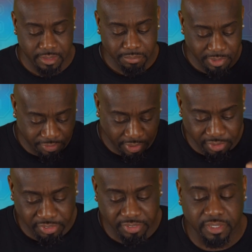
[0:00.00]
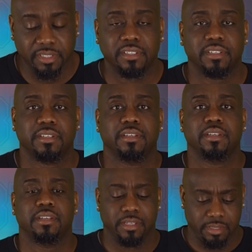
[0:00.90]
But first,
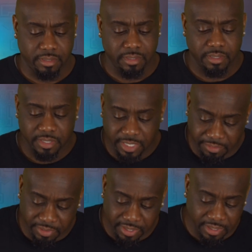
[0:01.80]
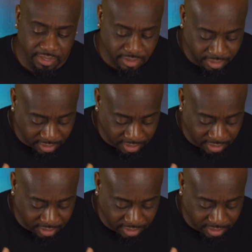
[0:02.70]
giving